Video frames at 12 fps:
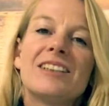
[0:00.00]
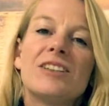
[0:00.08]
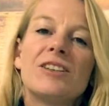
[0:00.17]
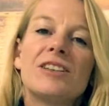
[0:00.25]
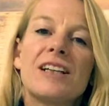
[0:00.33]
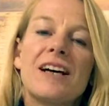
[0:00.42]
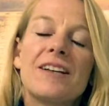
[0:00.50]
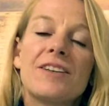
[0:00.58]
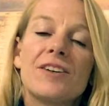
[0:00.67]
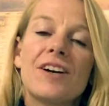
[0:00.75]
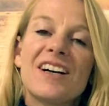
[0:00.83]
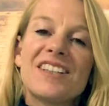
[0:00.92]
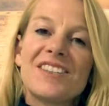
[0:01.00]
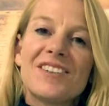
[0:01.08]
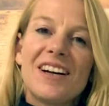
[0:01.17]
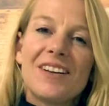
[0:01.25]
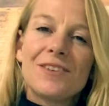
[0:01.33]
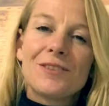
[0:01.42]
Don't dart your eyes
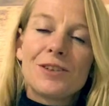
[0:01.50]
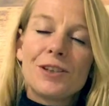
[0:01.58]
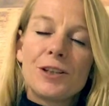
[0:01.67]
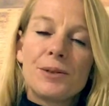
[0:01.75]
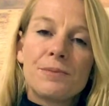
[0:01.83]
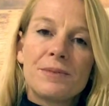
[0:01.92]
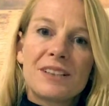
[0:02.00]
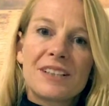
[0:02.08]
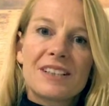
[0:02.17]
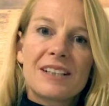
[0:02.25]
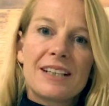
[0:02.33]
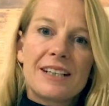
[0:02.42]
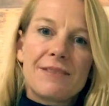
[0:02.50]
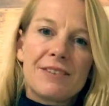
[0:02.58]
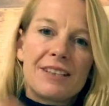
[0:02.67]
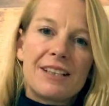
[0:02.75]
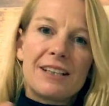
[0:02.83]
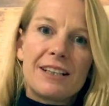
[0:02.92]
around the room, just let
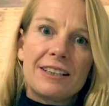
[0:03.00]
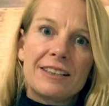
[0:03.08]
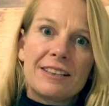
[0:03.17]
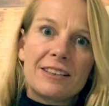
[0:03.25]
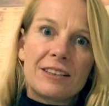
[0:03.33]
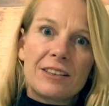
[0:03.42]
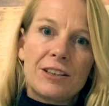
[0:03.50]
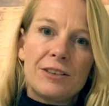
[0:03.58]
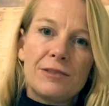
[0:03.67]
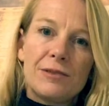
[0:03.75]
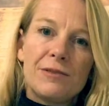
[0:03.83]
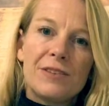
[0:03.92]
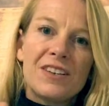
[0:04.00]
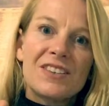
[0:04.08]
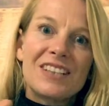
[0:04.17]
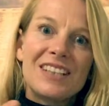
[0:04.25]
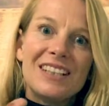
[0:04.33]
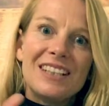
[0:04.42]
everything go from
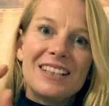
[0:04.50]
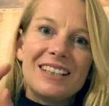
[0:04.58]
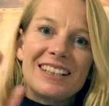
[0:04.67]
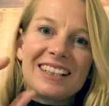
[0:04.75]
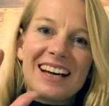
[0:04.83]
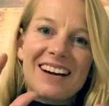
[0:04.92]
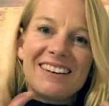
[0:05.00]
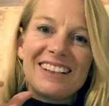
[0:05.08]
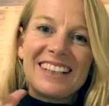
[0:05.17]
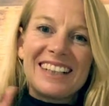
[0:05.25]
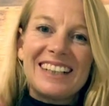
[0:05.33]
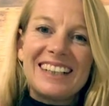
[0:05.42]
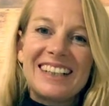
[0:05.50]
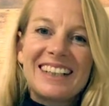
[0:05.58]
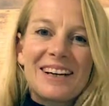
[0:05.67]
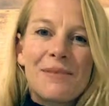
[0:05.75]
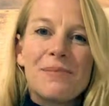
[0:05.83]
fuzzy to clarity and